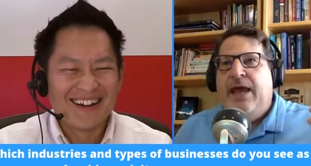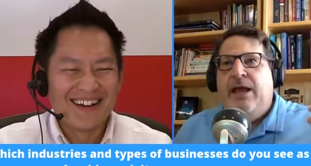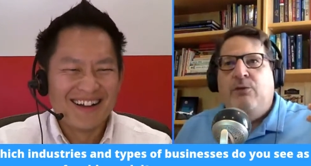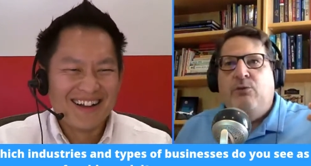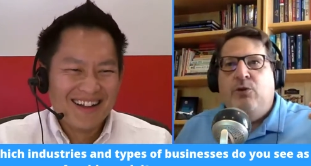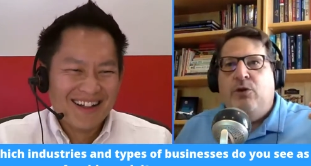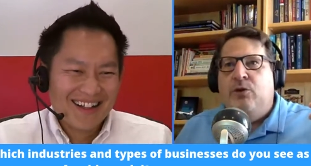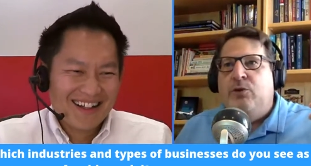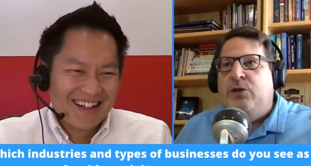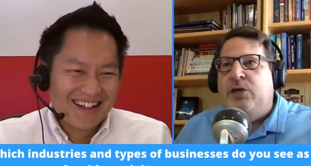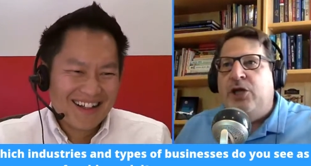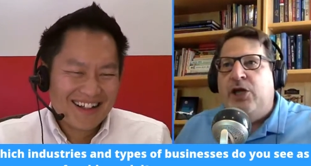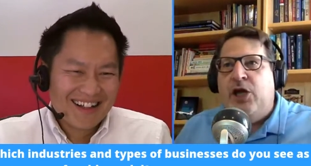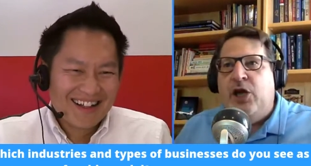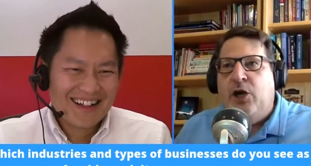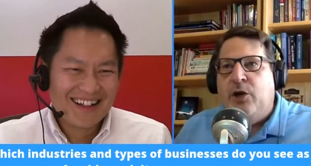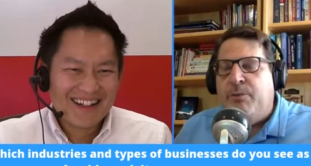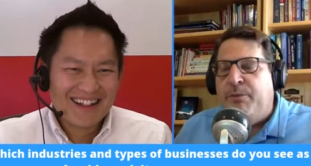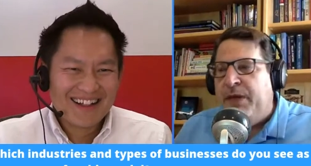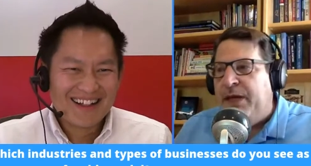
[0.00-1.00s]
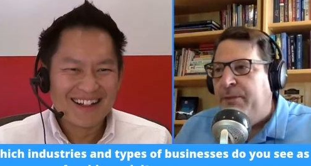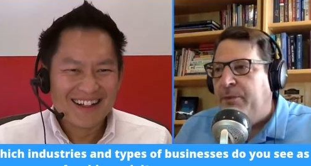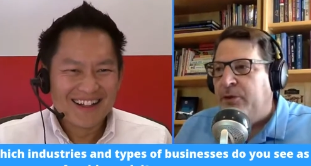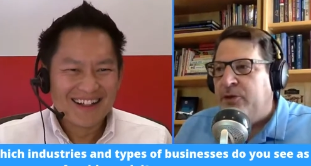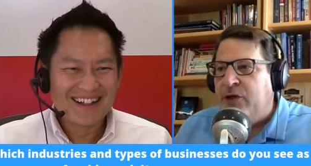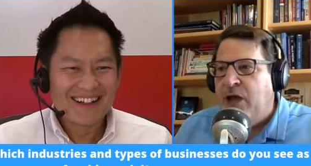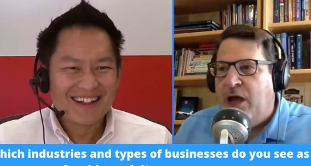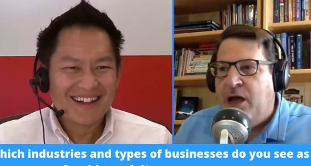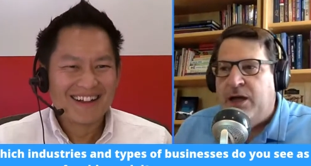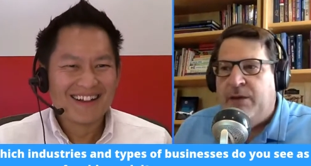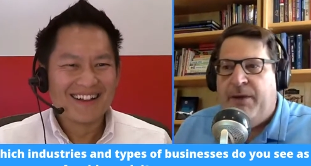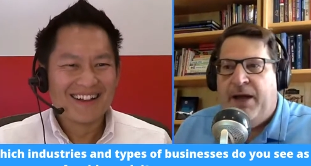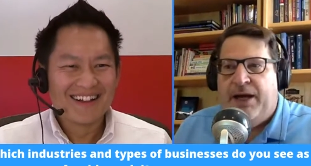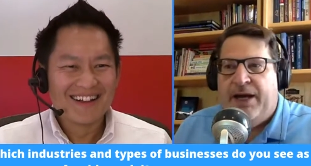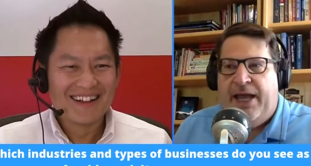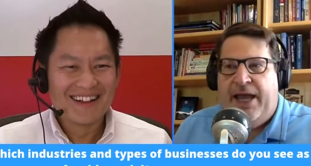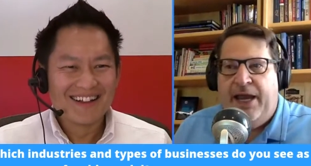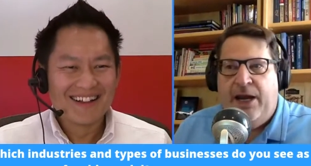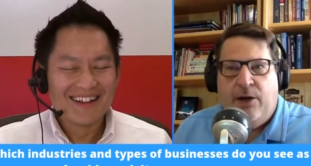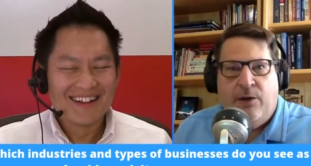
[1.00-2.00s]
Speaker 1: yet, when you hear people talk about
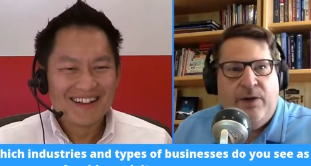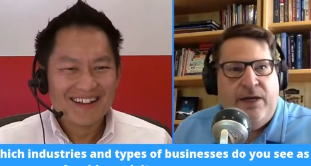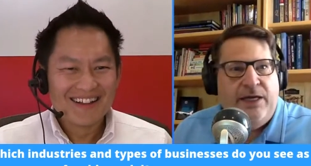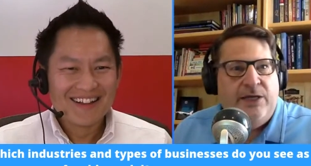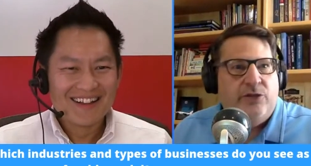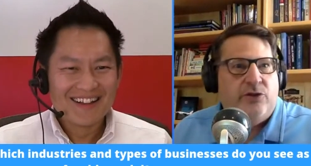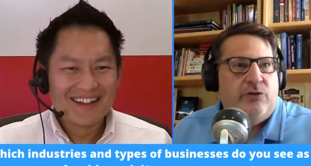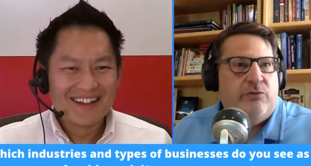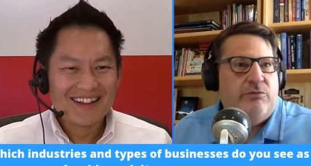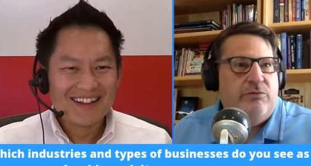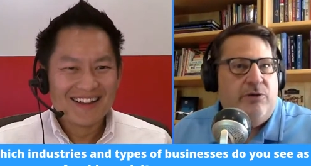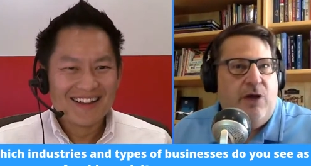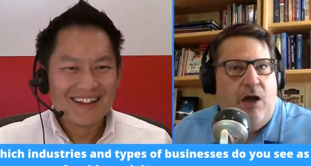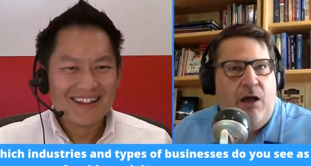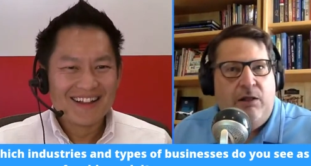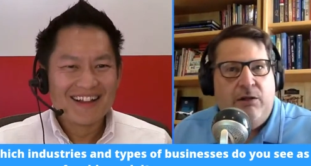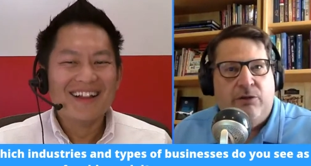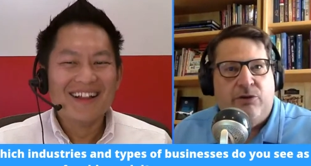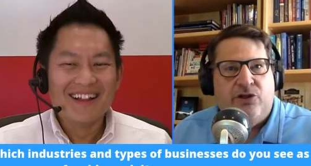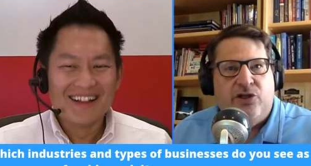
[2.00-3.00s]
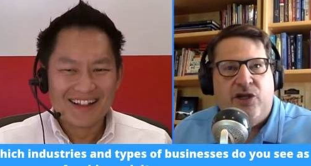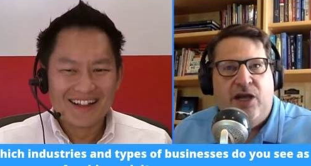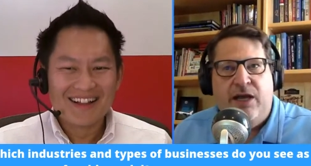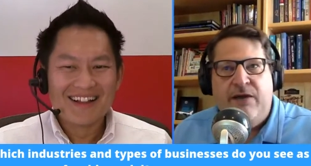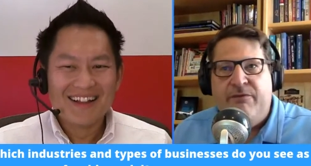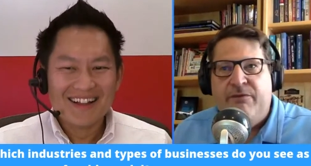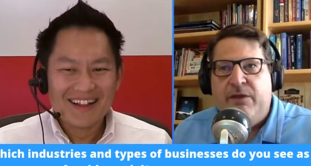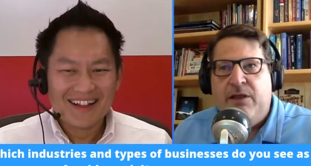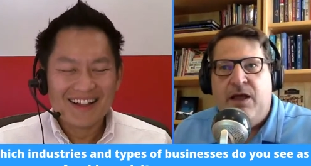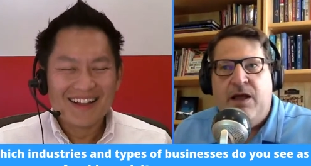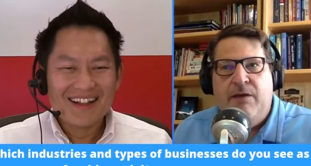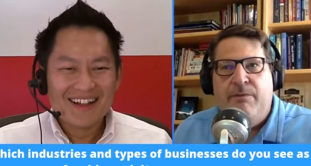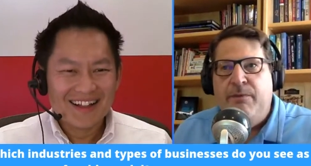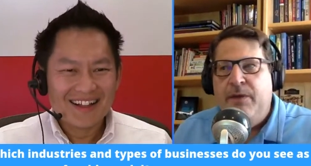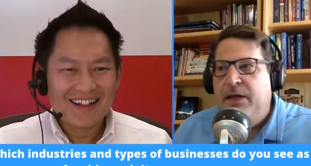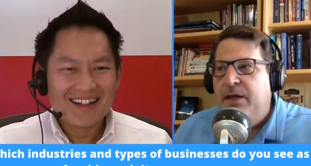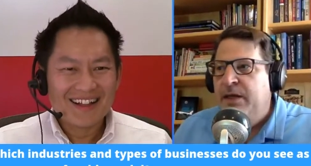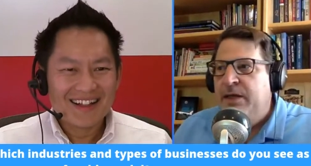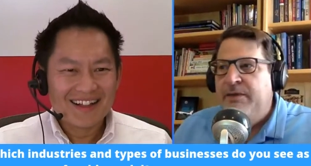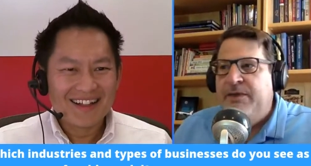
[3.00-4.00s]
Harry's or Dollar Shave Club,
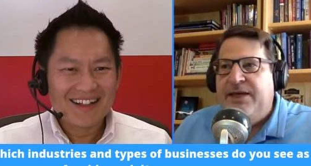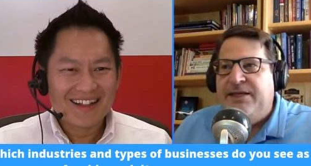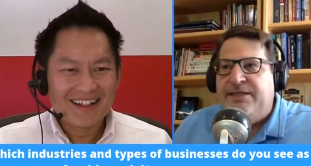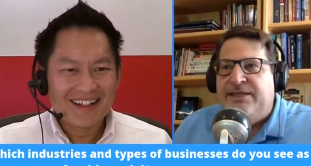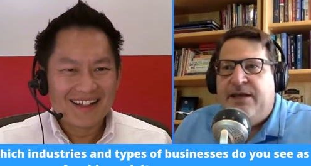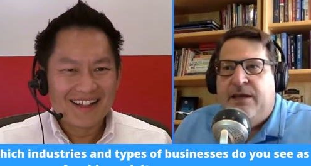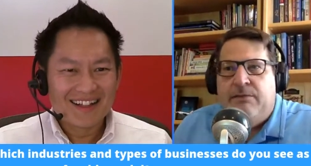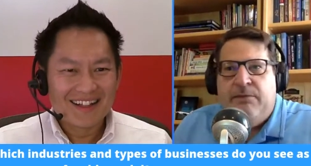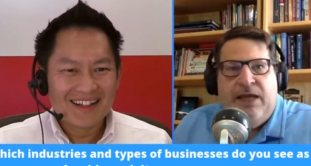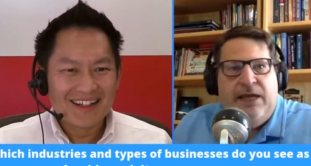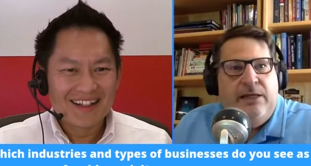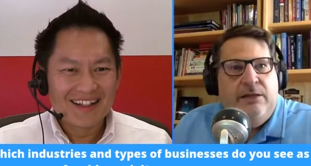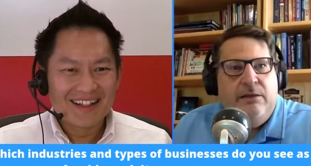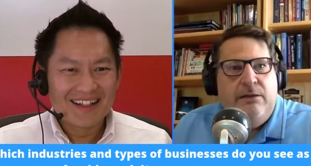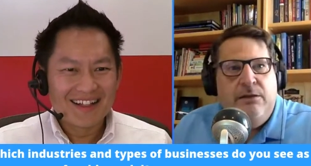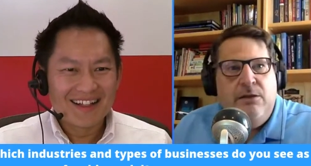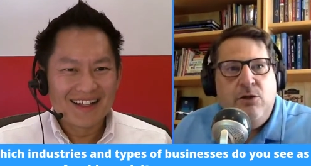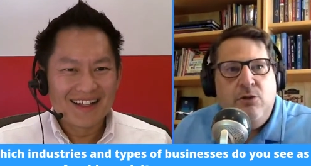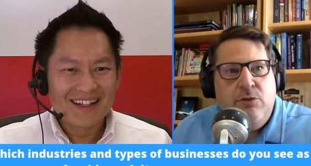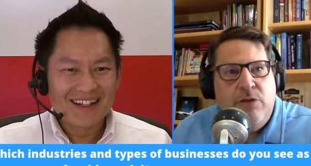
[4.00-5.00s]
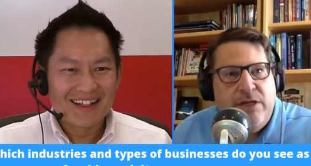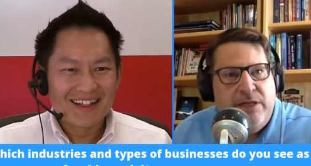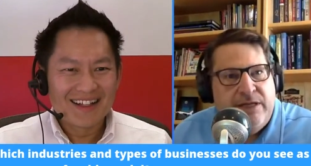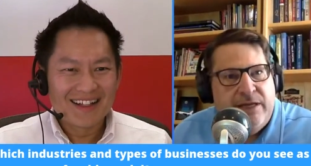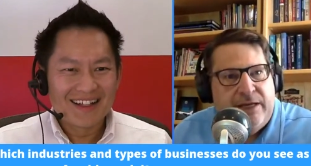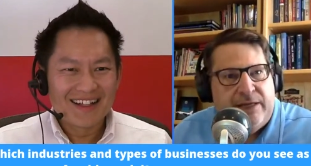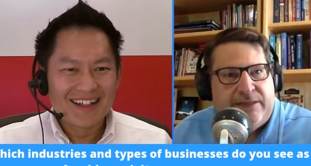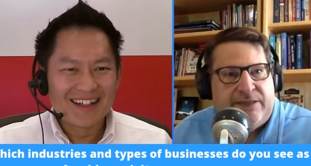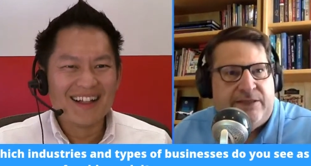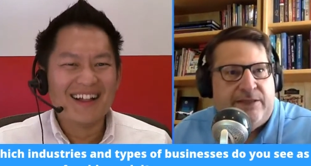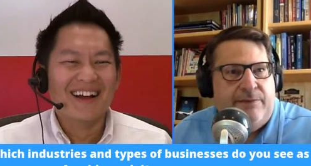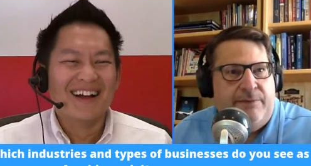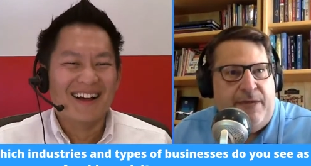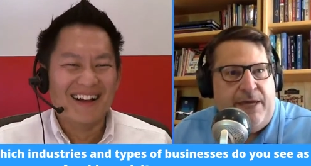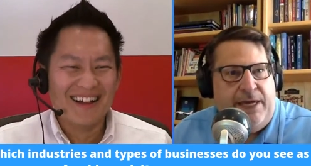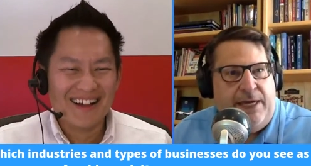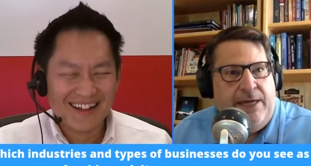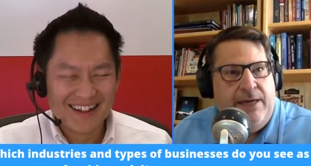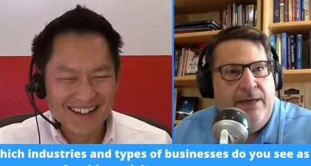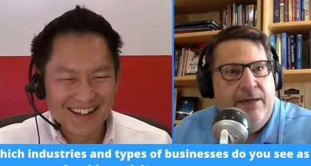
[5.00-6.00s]
they sound like lunatics to
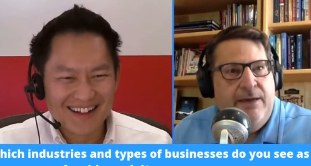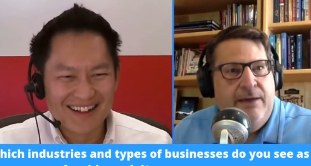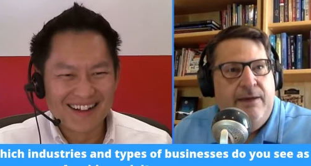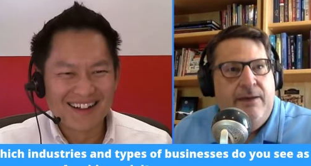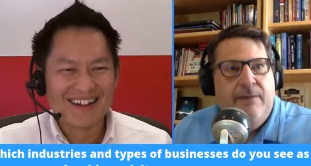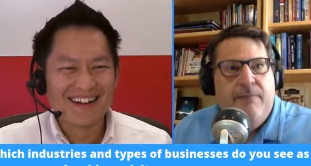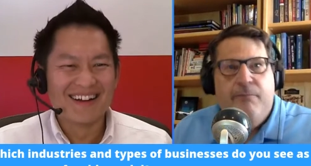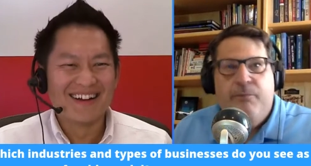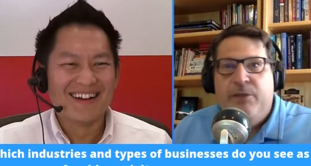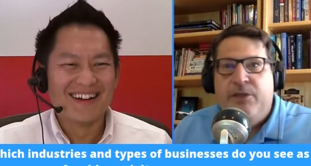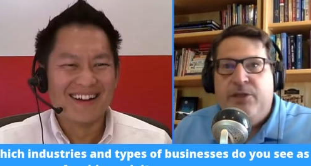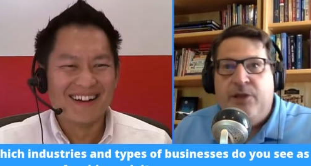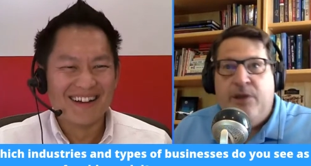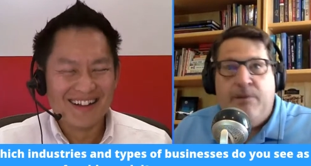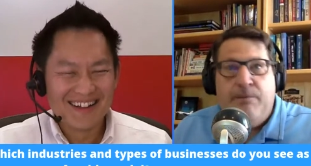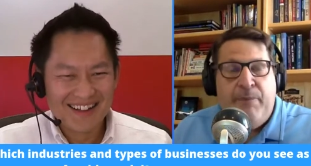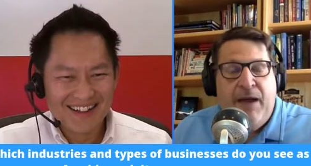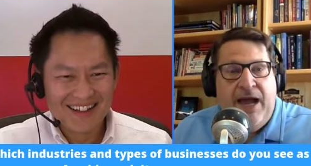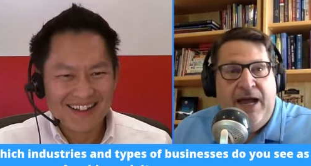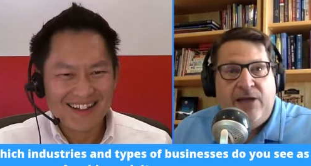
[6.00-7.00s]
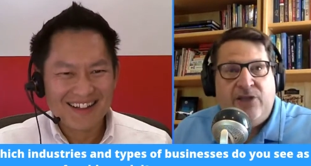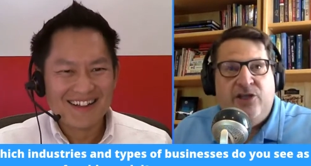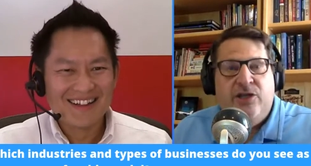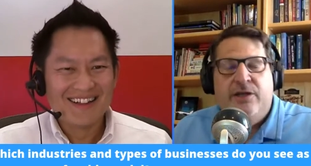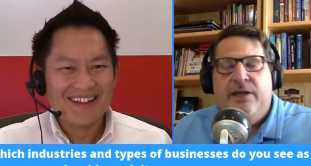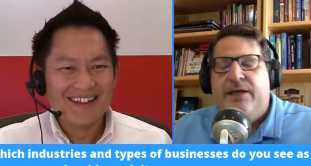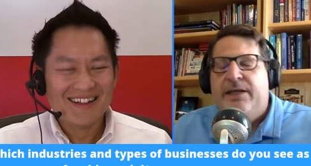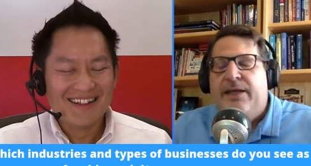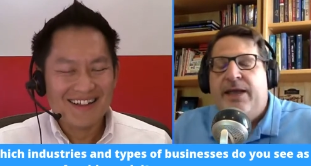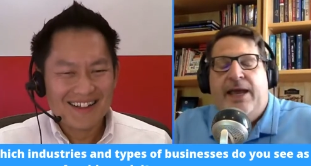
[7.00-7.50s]
me. But they're passionate,